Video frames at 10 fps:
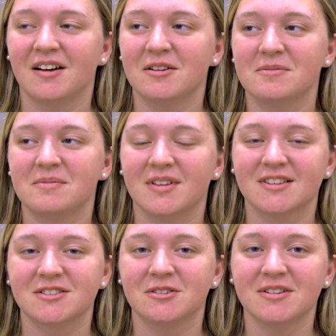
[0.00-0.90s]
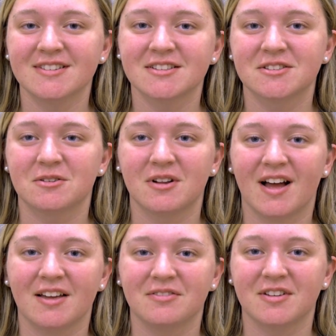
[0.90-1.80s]
Um, student to
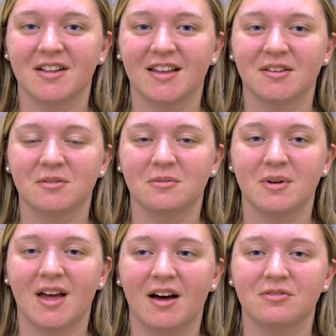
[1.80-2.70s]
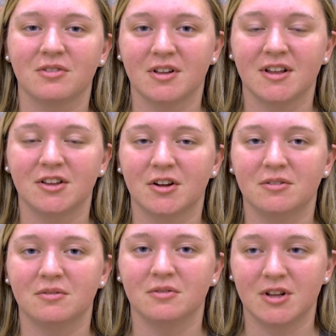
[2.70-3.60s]
student, I feel like we have really
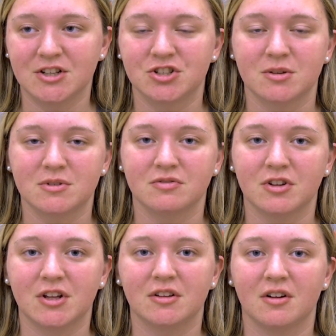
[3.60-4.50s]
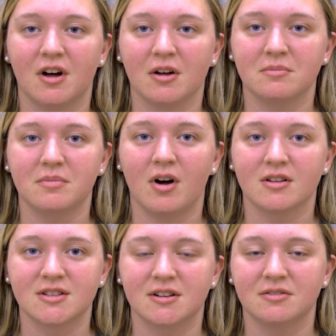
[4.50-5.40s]
good relationships and really um,
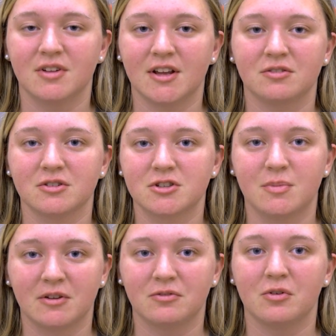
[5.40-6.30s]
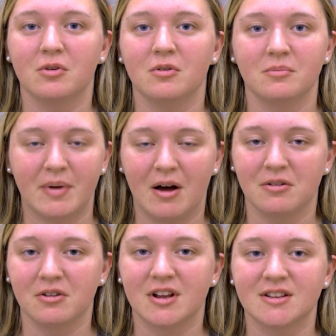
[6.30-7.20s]
positive, like respectful
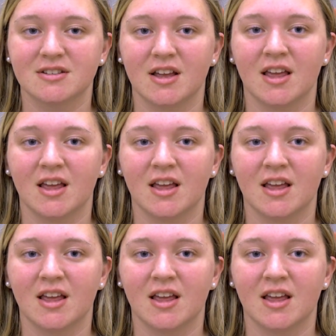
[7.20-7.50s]
boundaries.